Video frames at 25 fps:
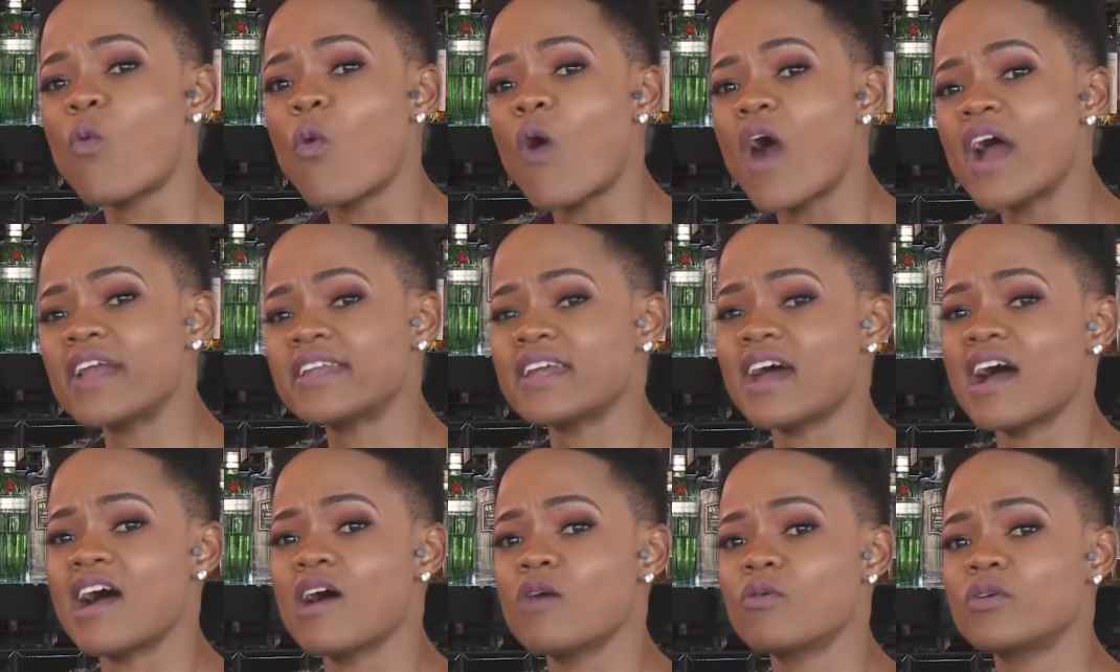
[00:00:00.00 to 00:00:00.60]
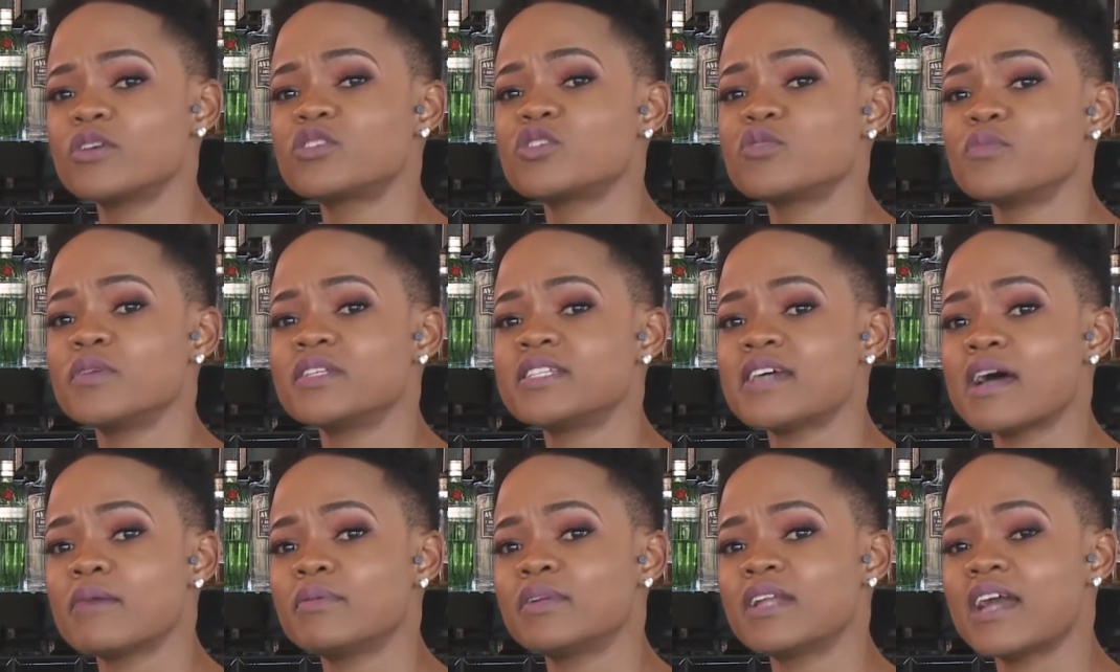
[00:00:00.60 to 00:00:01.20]
1 hour to
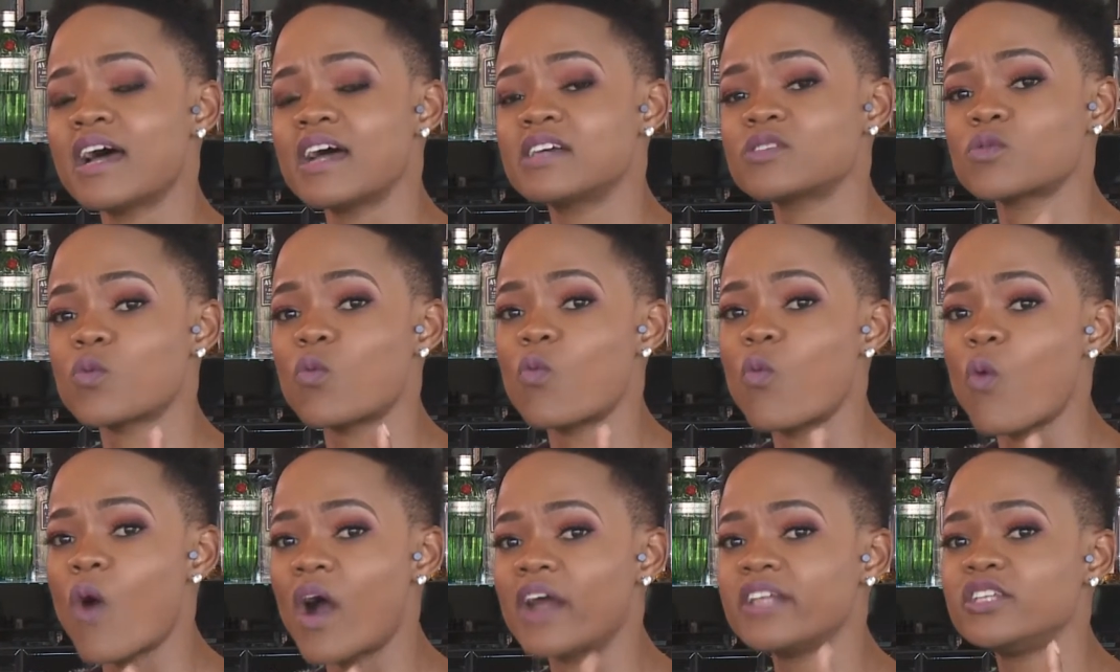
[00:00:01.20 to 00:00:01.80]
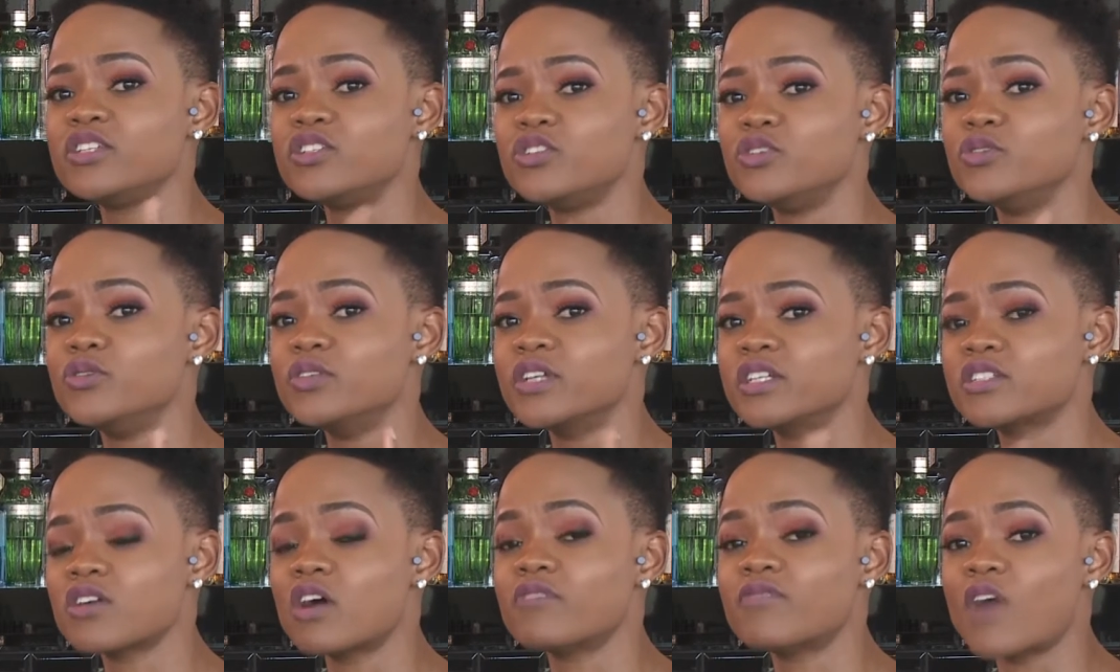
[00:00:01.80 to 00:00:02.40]
metabolize 1
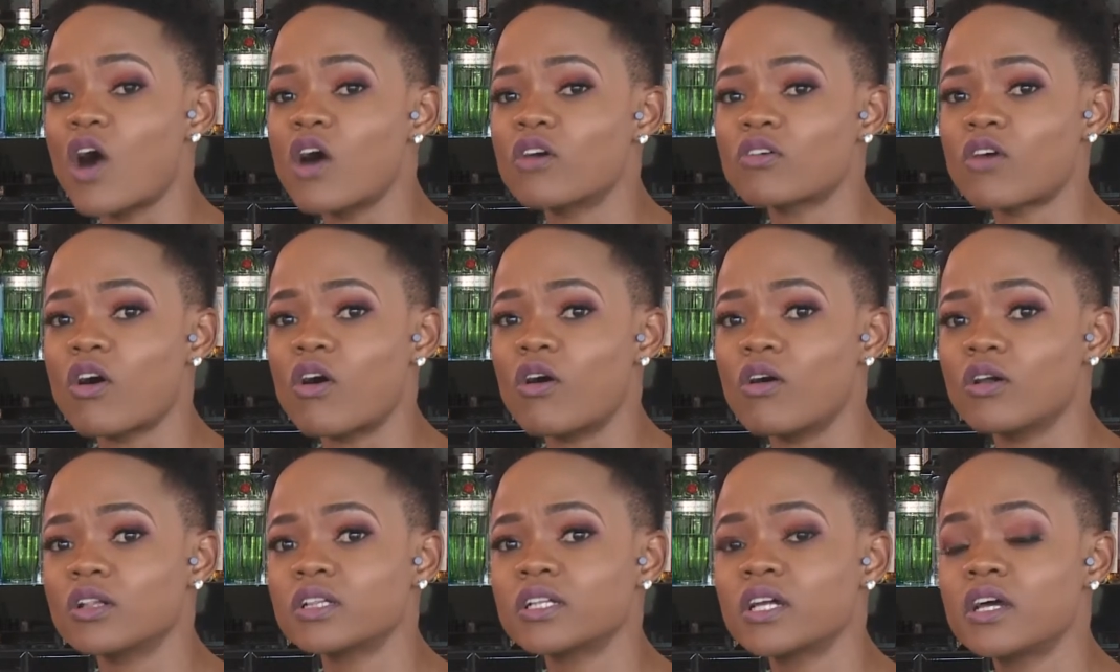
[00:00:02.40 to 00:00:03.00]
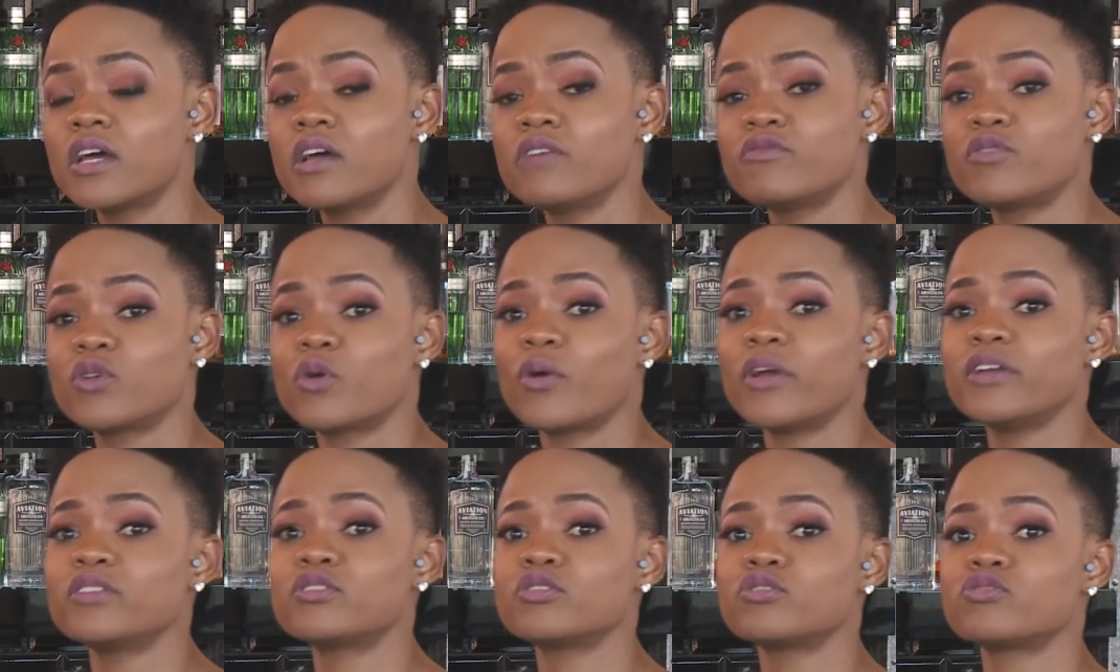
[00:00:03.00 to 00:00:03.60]
unit of alcohol. If you're
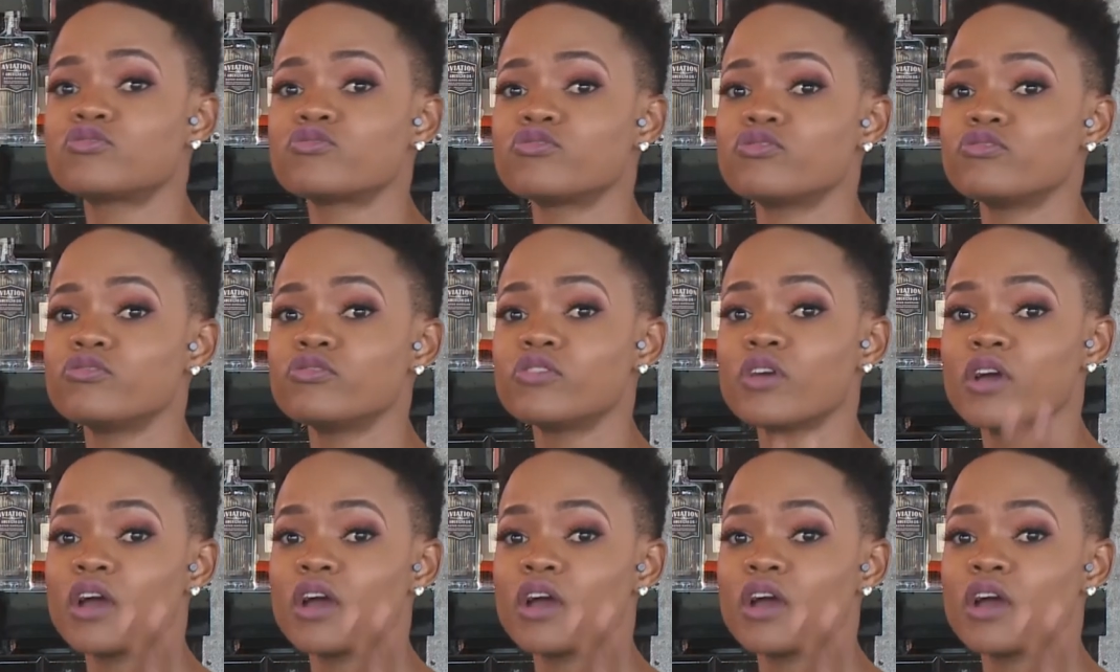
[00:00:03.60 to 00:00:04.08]
going to